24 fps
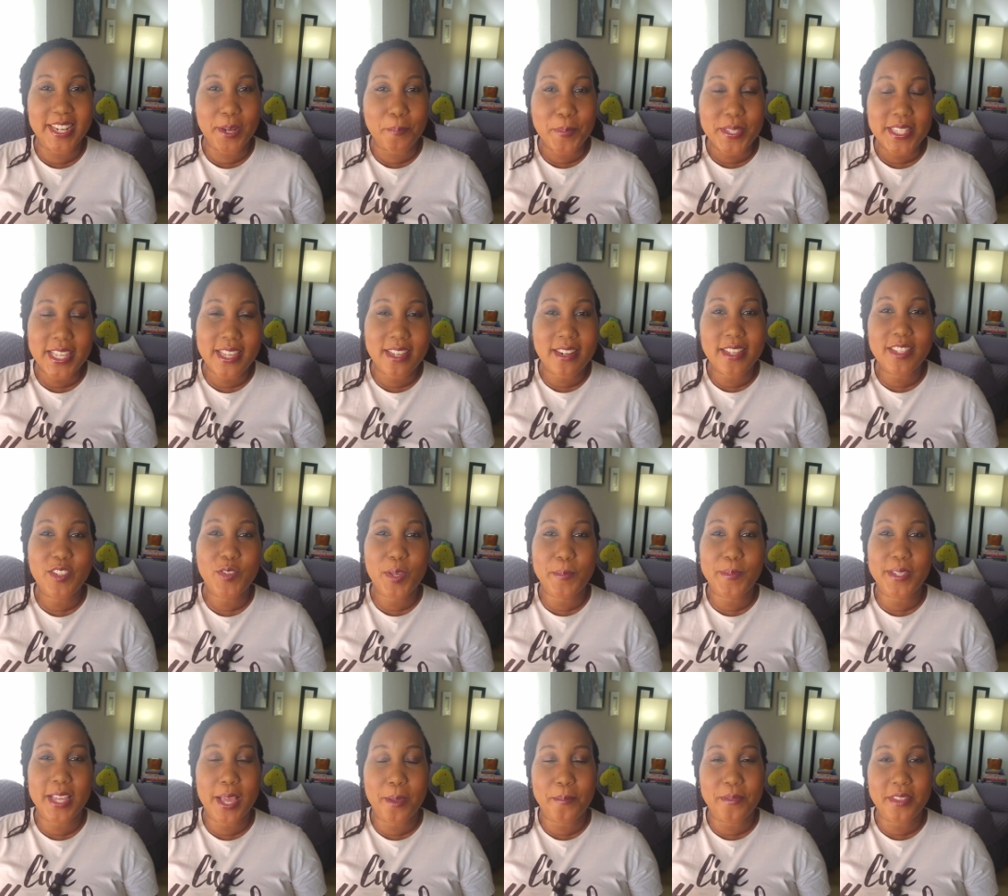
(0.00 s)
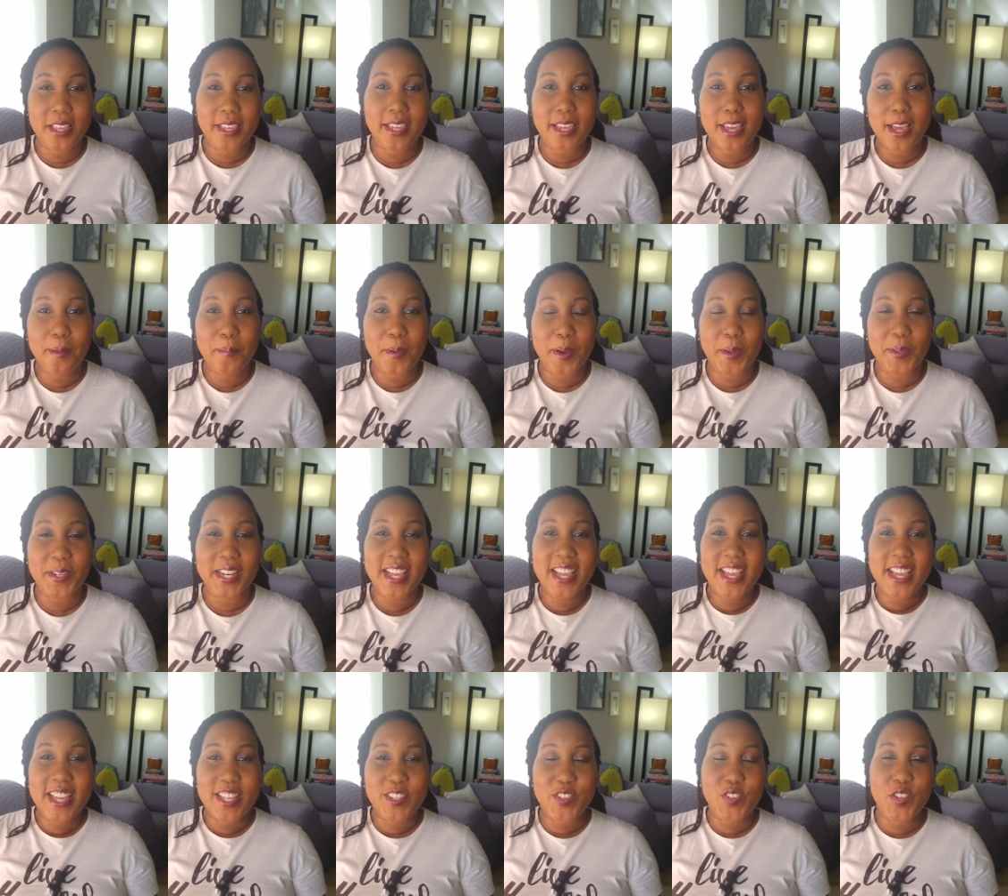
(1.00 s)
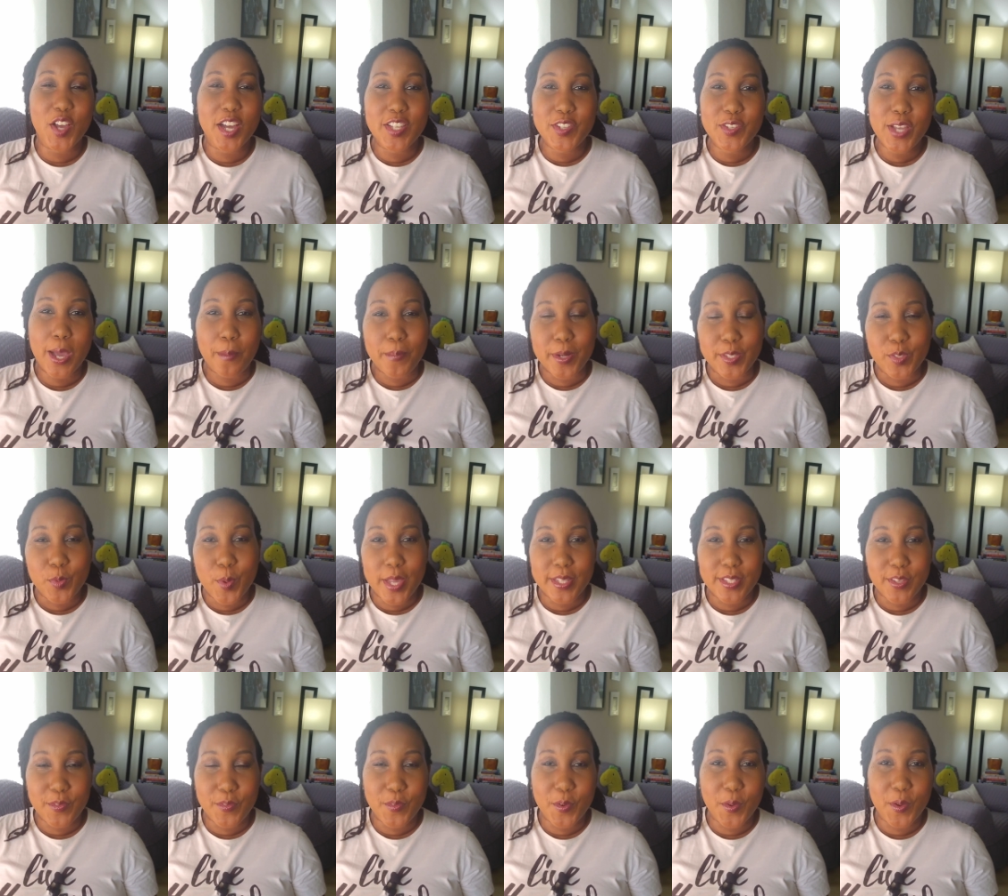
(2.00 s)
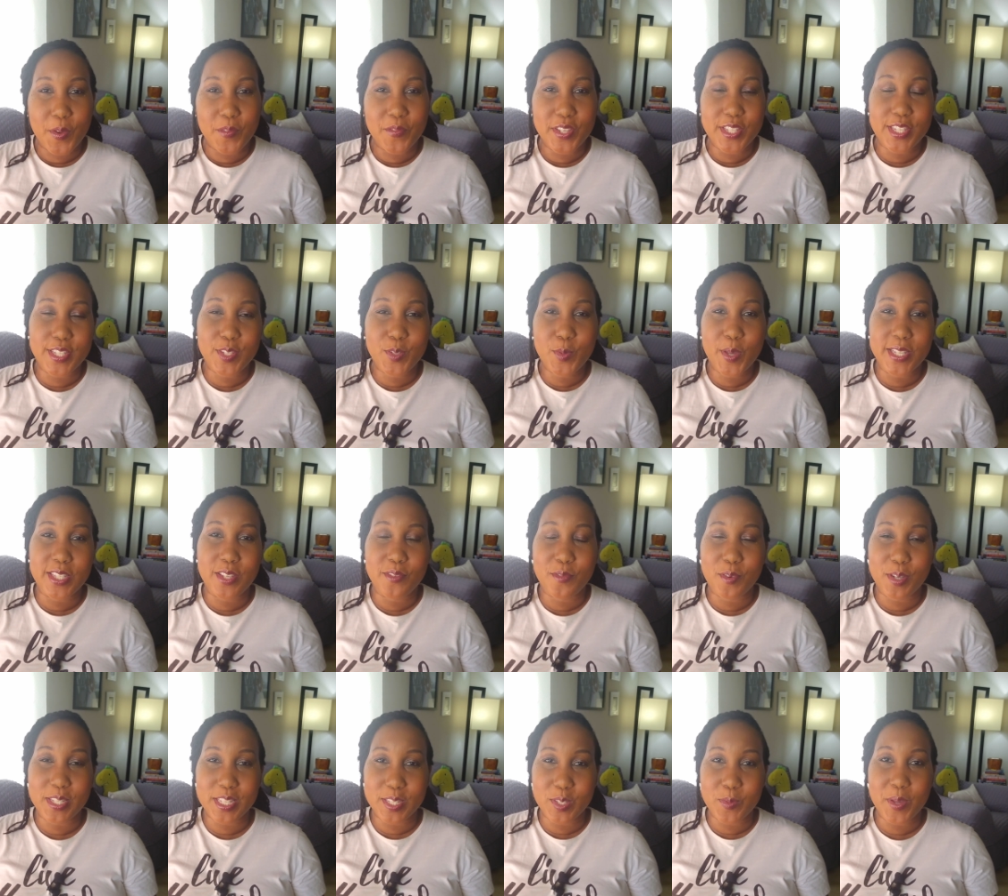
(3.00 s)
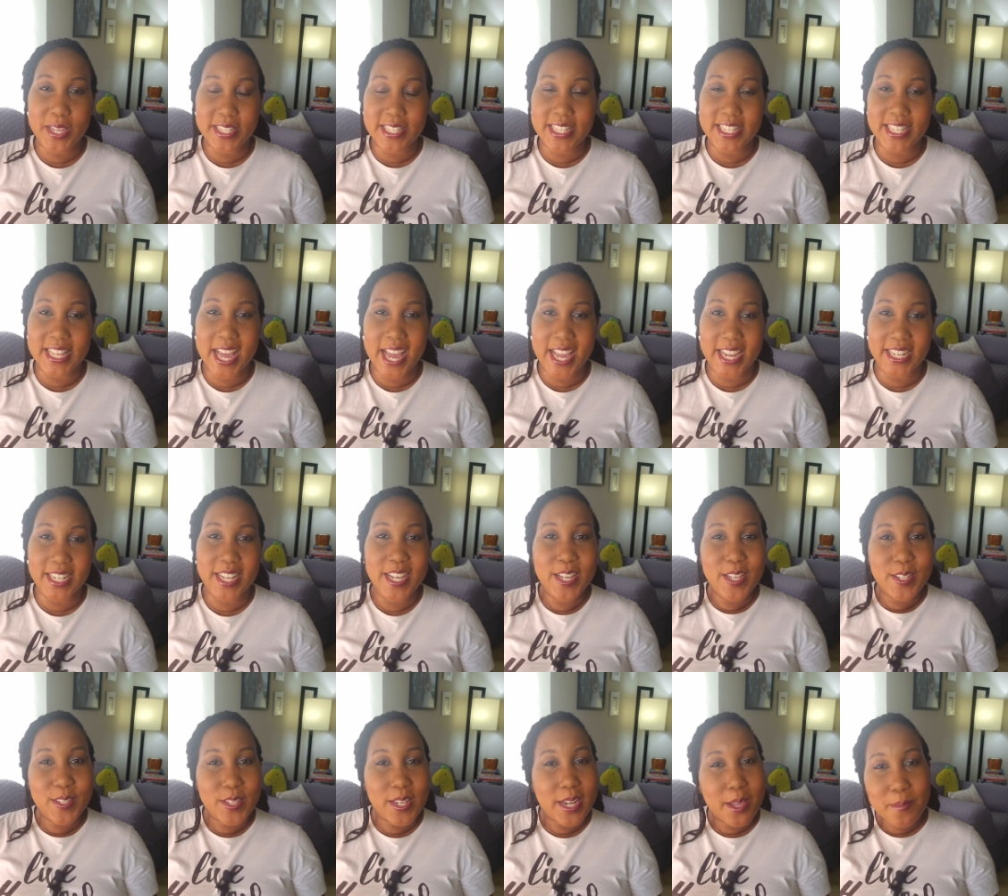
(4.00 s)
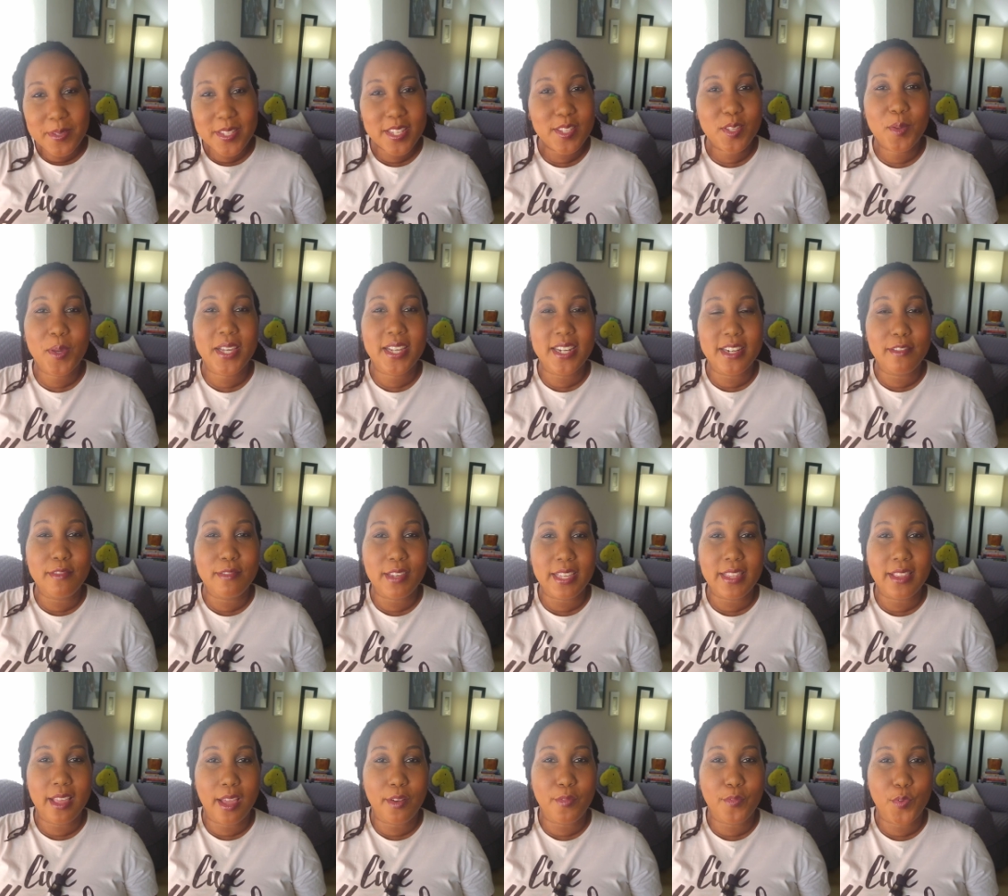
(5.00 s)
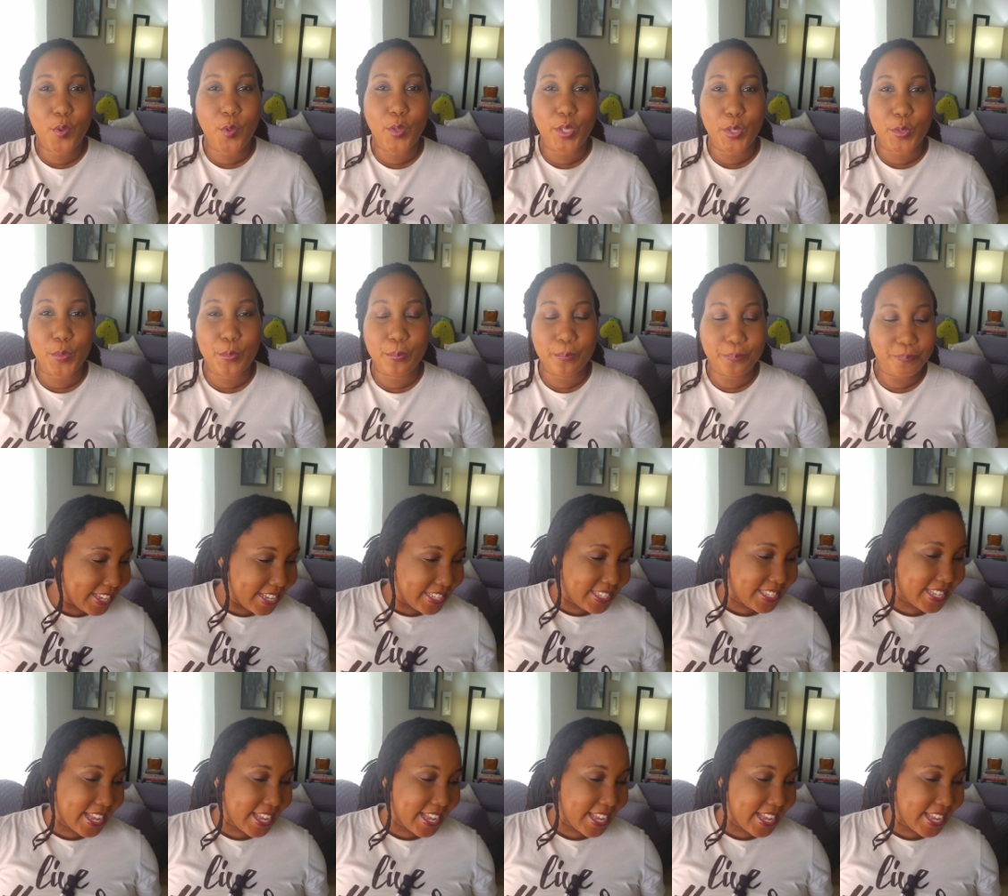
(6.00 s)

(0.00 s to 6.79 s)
The particular scripture I'm thinking about is John chapter 24, verses 24 to 29. So let me just quickly read that for you. It